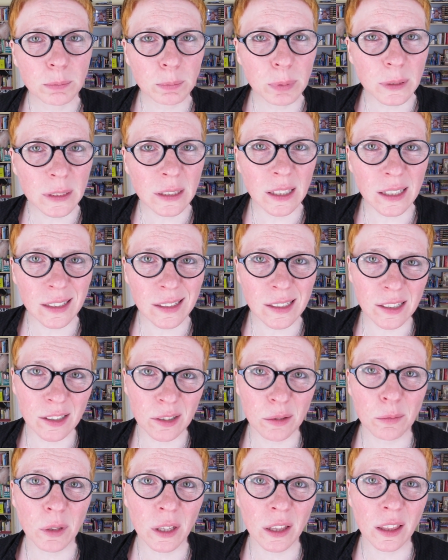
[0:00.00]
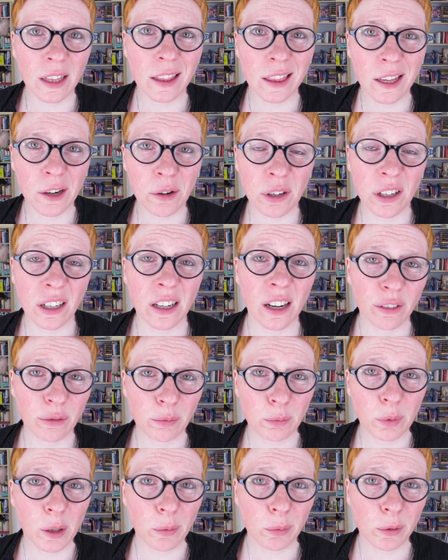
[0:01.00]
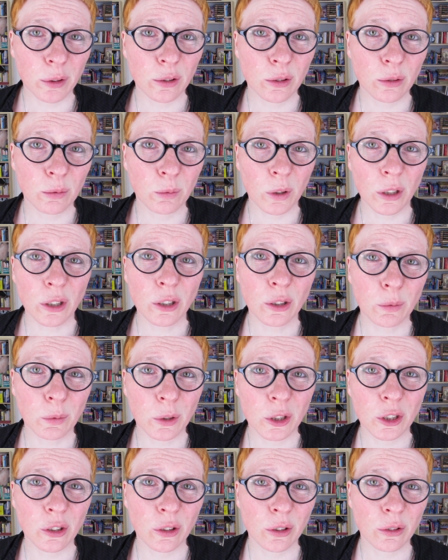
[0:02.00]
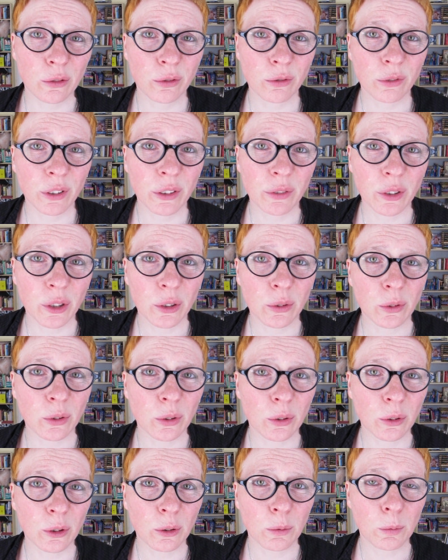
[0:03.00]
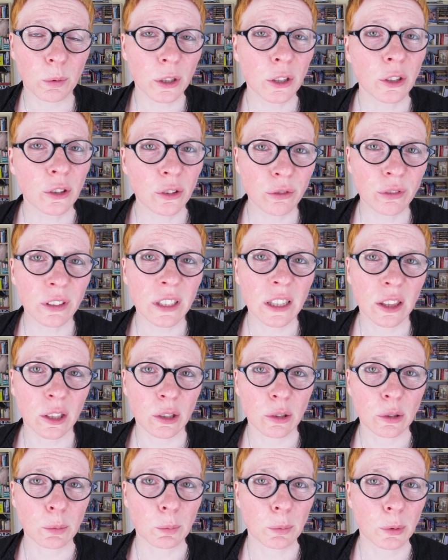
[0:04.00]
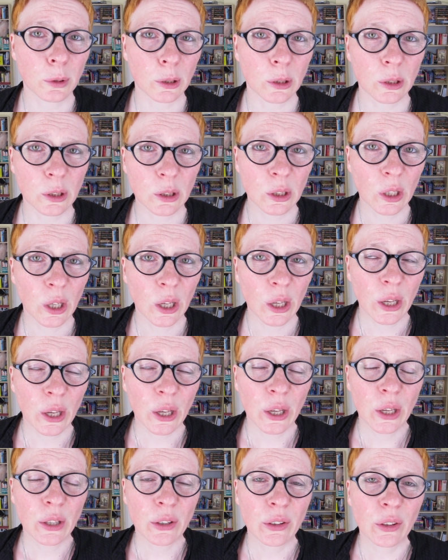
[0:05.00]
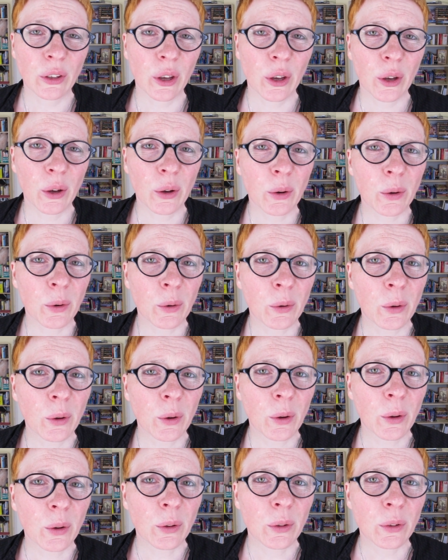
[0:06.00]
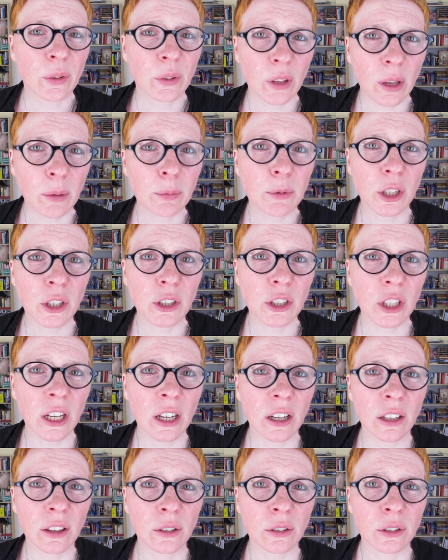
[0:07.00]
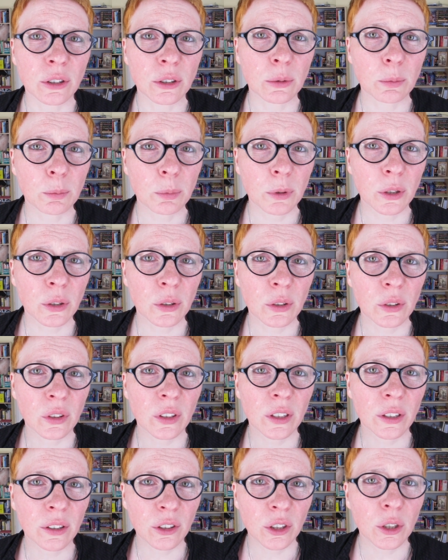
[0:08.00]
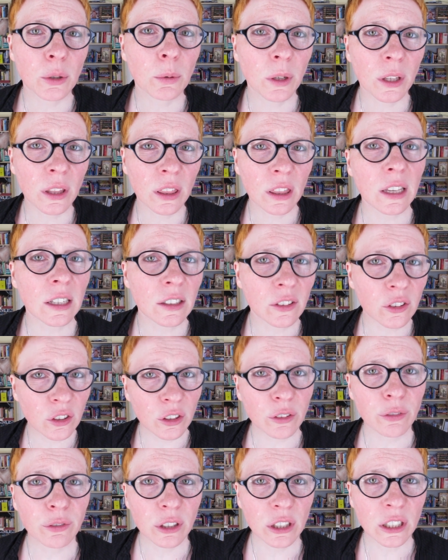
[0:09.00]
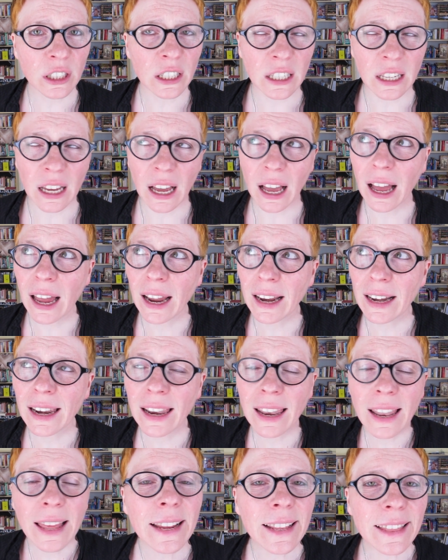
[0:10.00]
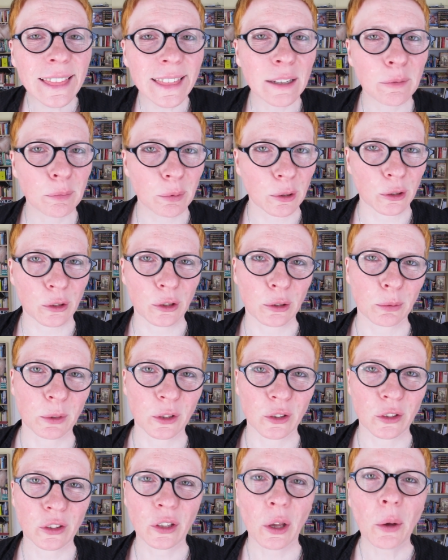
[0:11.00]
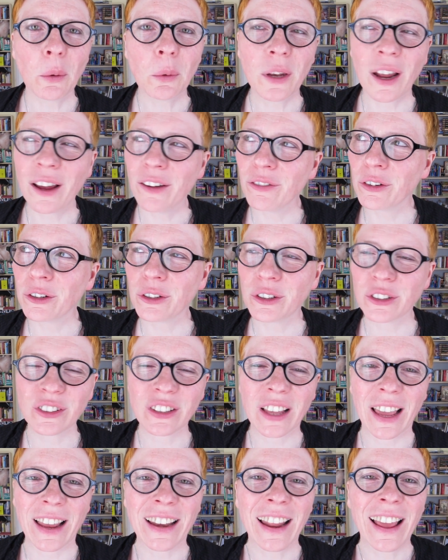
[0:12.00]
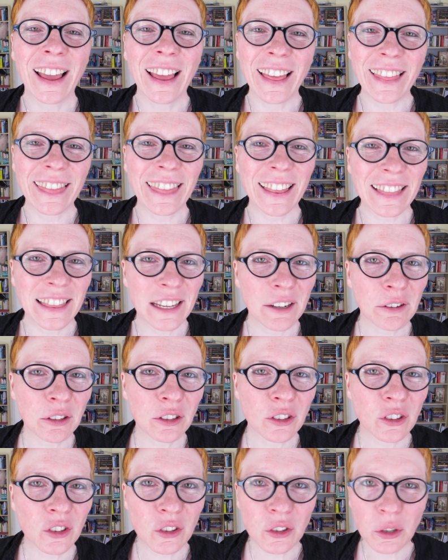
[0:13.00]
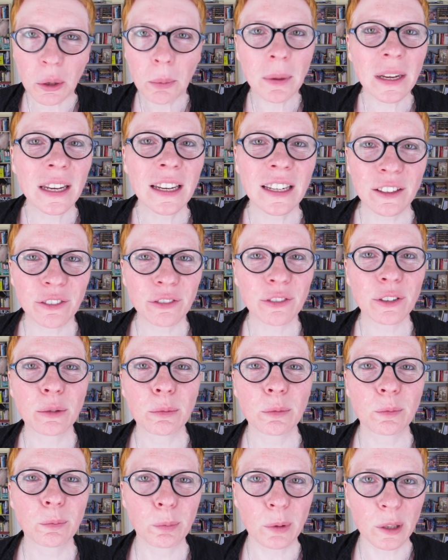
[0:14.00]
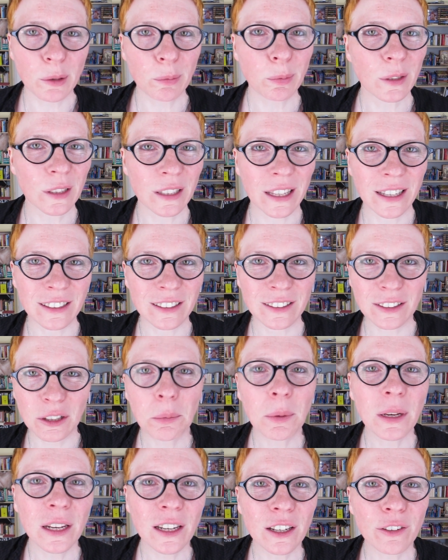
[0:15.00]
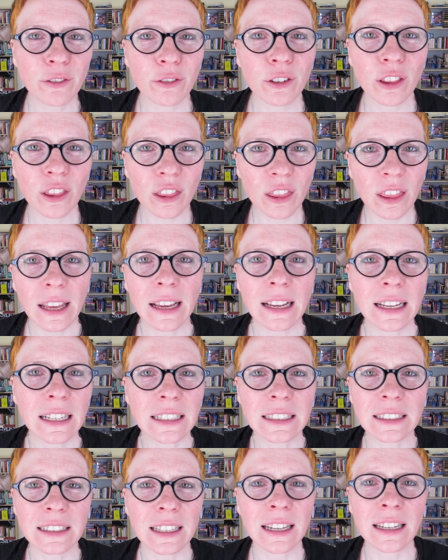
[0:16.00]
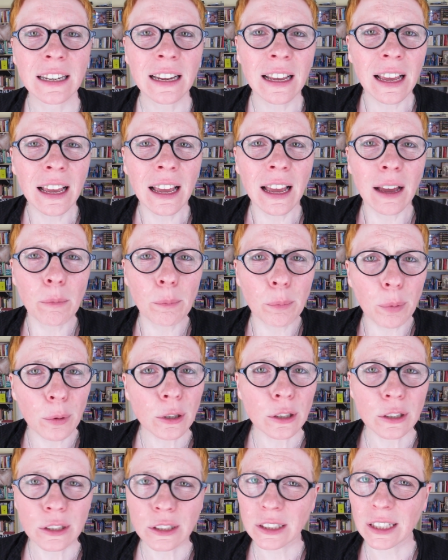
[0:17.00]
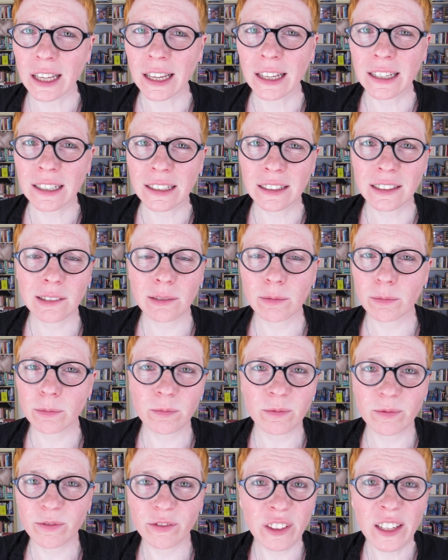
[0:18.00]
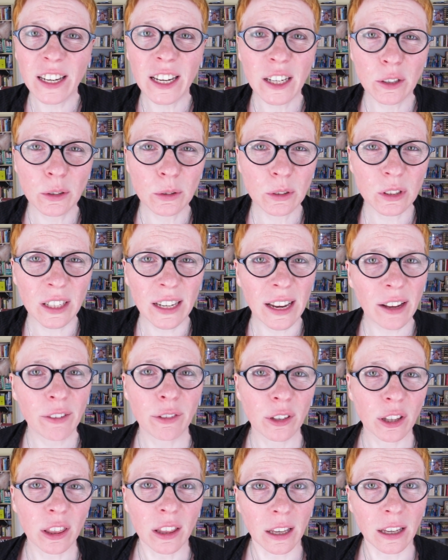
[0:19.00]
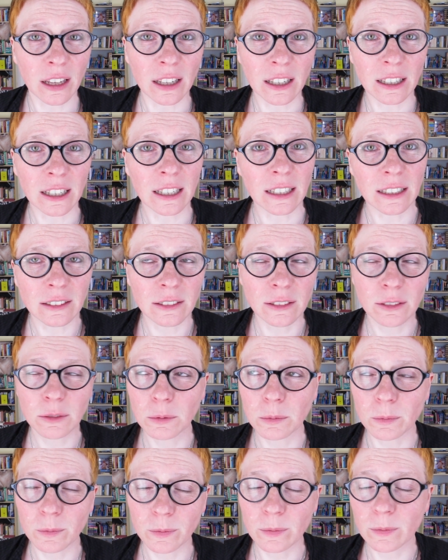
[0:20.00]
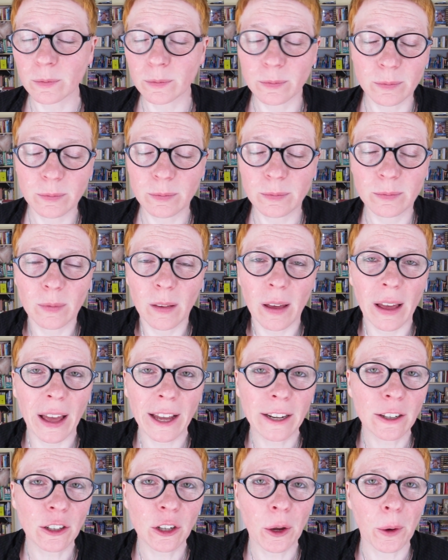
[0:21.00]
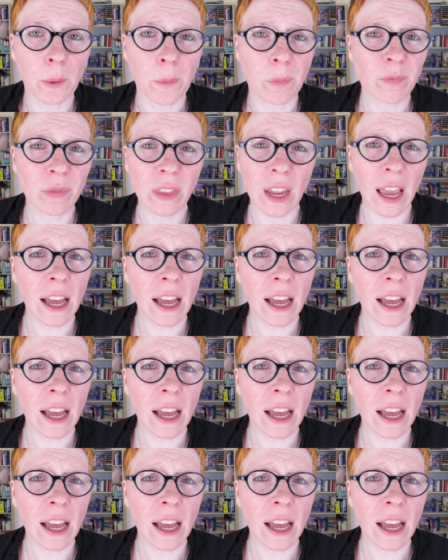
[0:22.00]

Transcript: But that doesn't mean that there are enough people to want to watch those reviews or want to read those books. So stop judging others because they're doing things differently. I like that BookTube is so diverse and that there are so many different people and so many different things and books and videos and everything. I don't know.